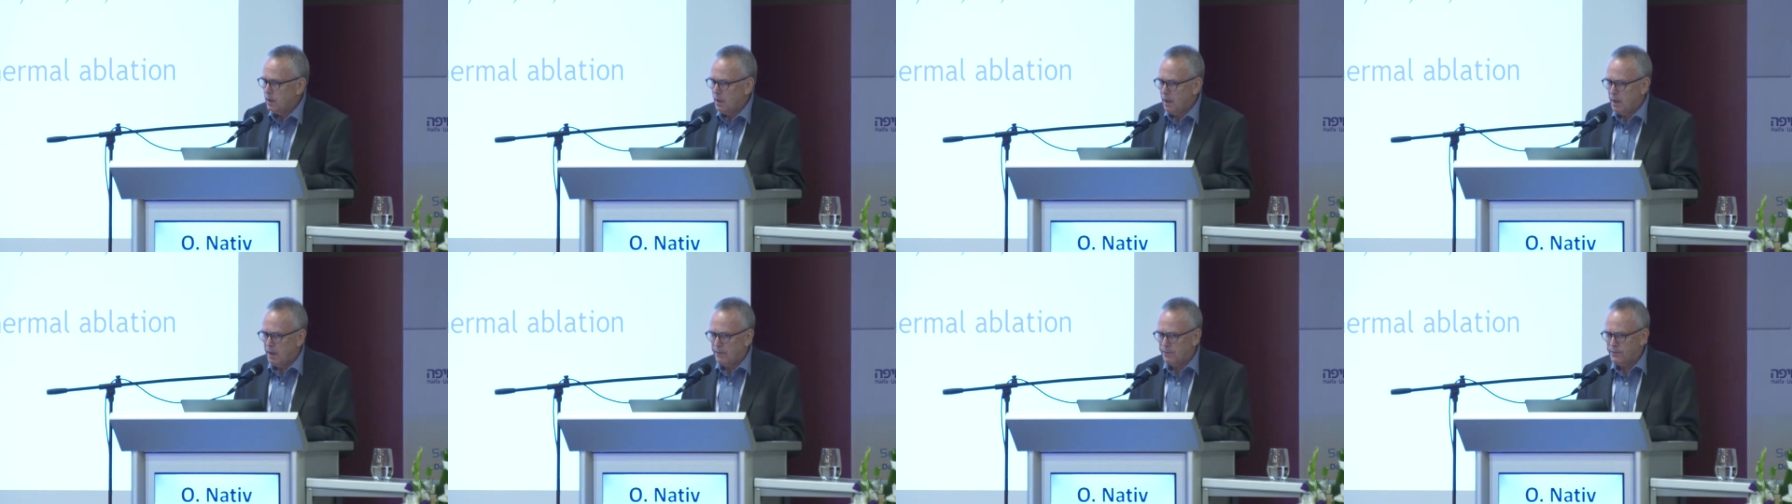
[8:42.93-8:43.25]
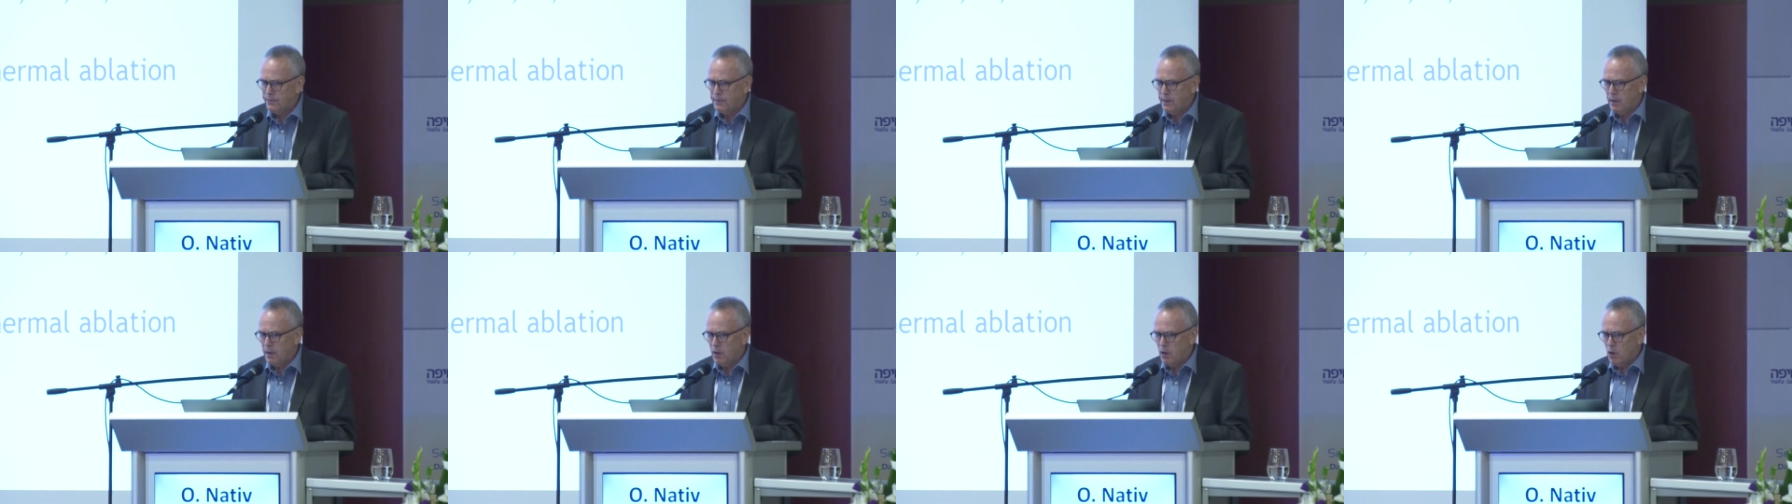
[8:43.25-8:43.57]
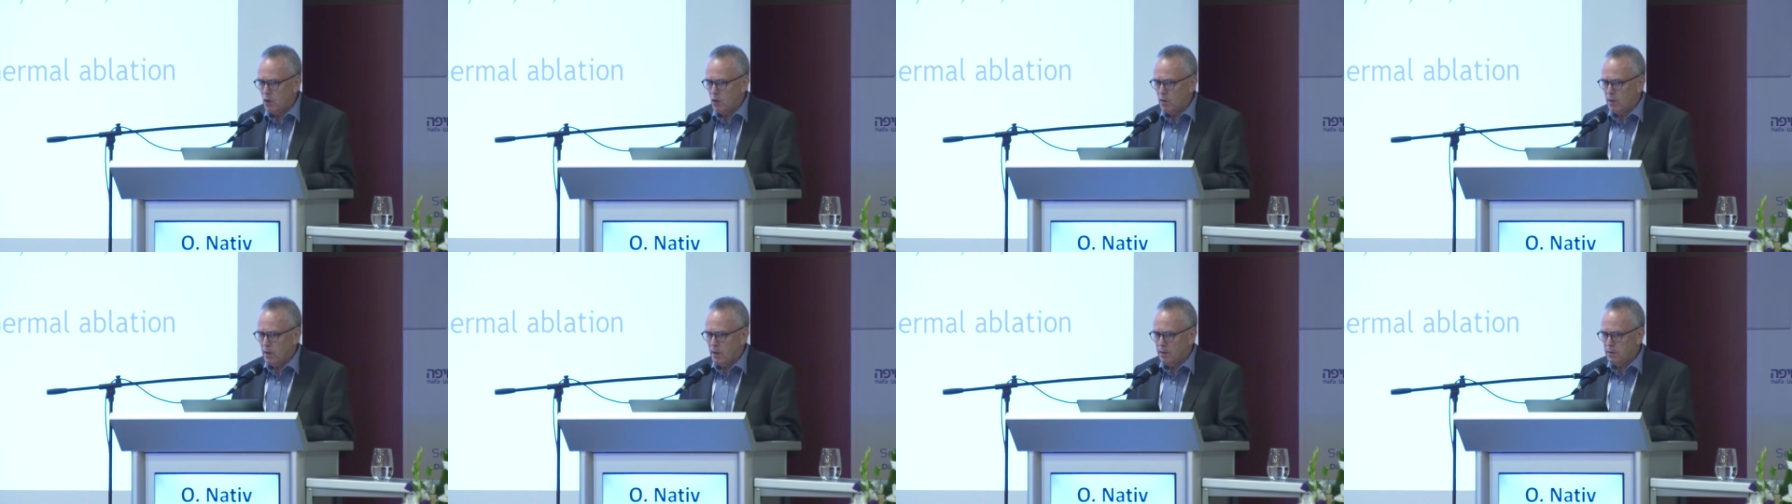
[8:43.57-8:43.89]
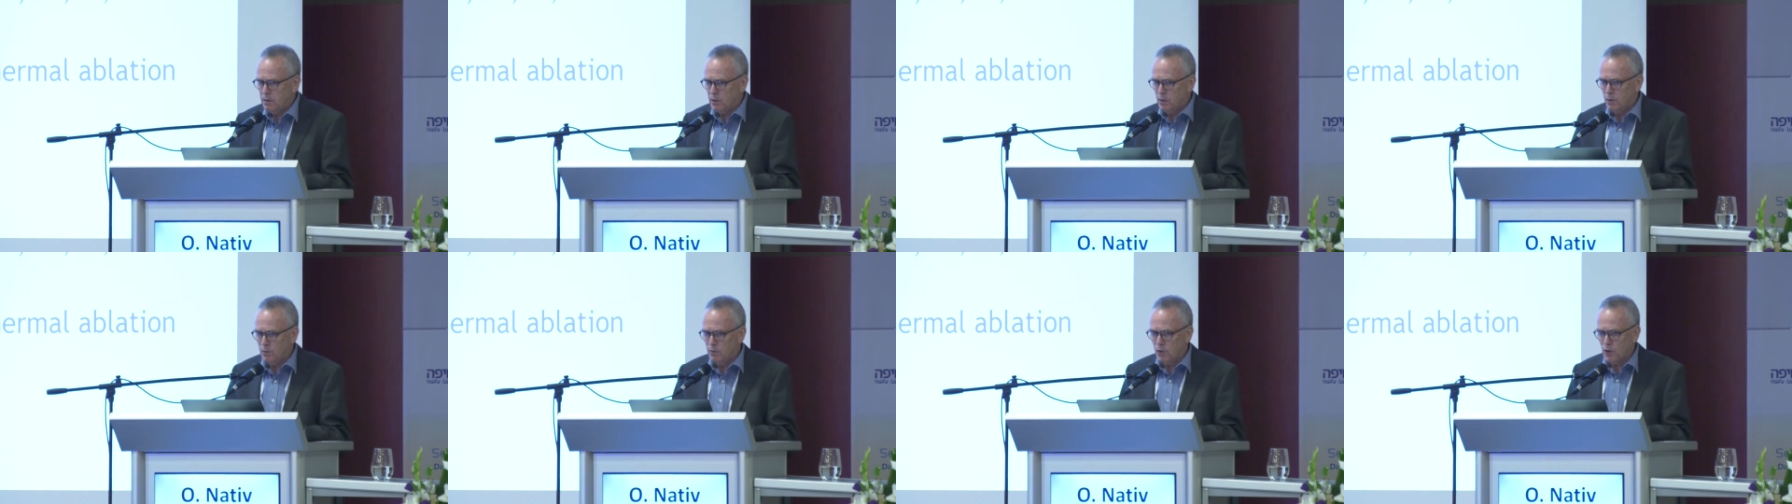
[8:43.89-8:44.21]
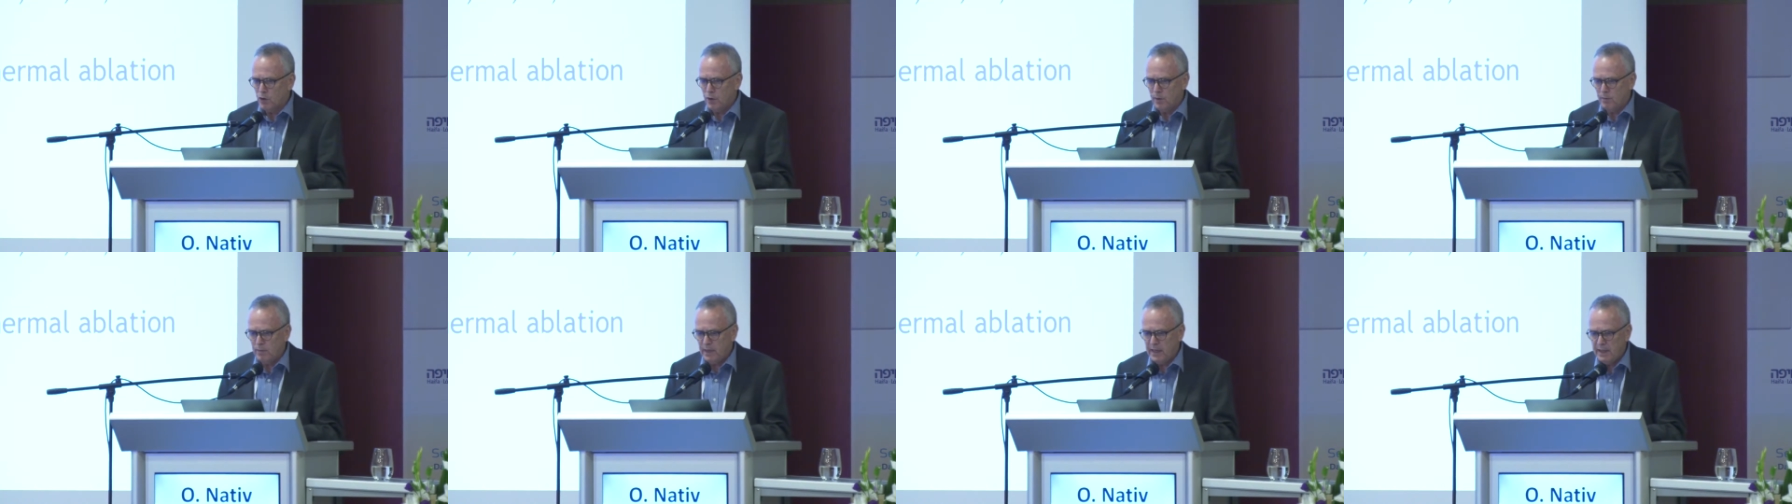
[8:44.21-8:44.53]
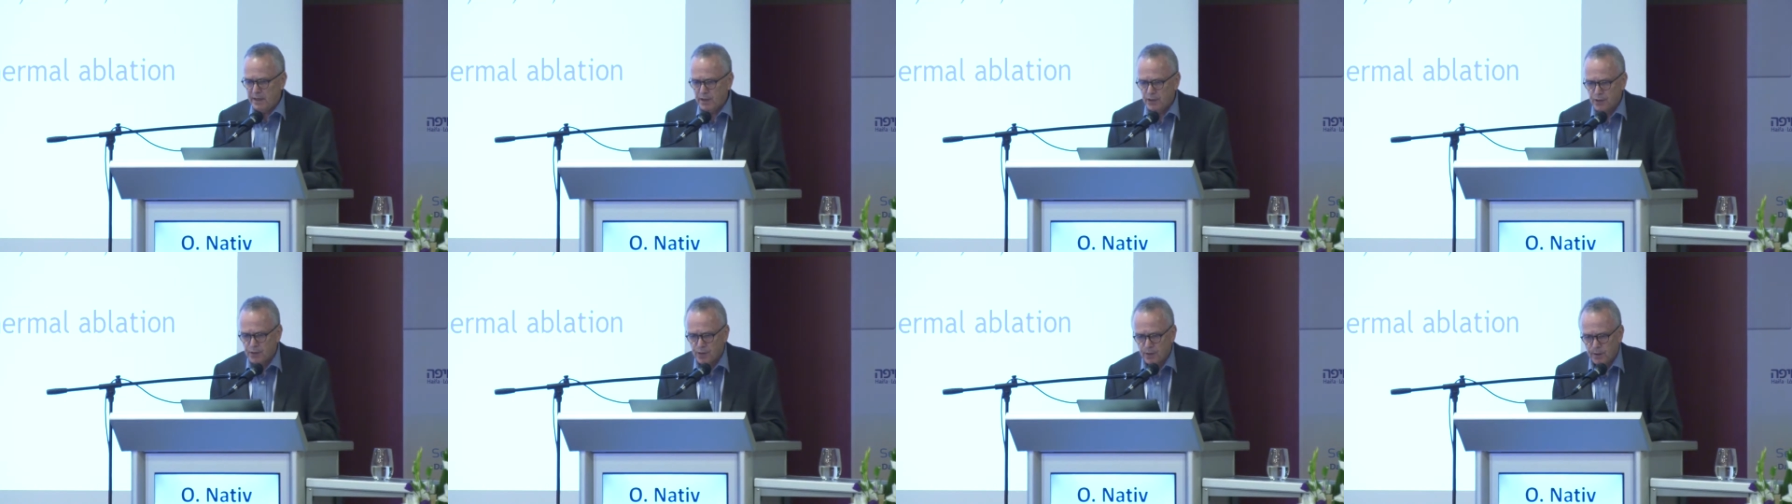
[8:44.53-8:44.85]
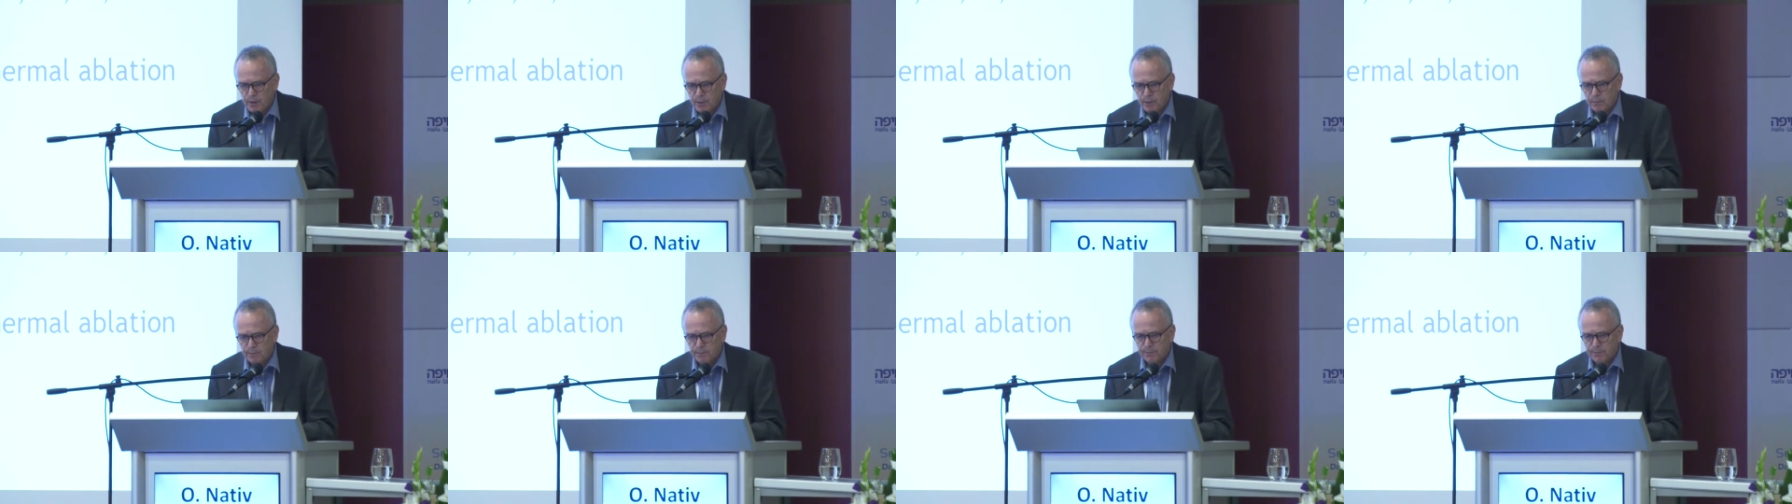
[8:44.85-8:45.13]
After Local Tumor Ablation.